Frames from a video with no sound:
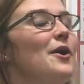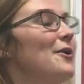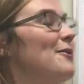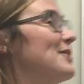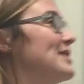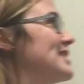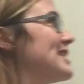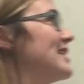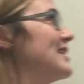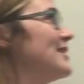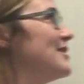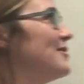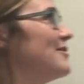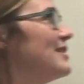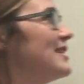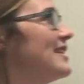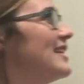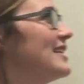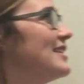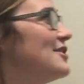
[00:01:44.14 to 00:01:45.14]
which
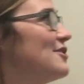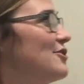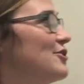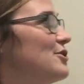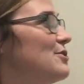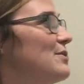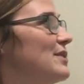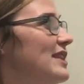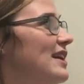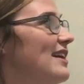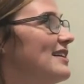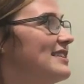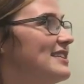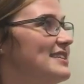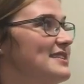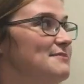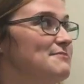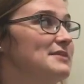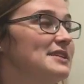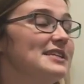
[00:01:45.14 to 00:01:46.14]
concluded that children with
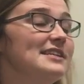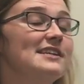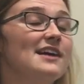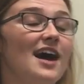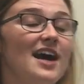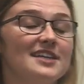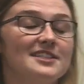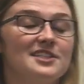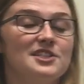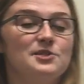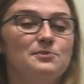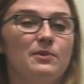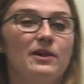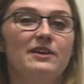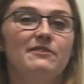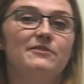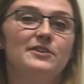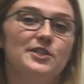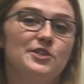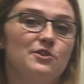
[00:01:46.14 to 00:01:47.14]
autism did not
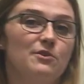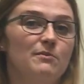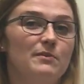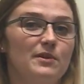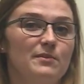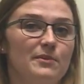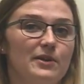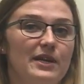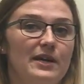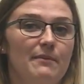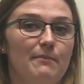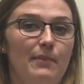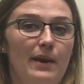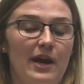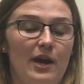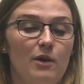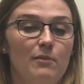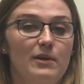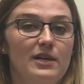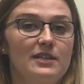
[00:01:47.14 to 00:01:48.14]
display visual memory
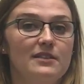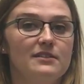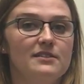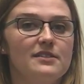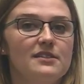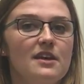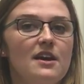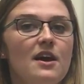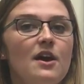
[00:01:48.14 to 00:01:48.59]
impairments.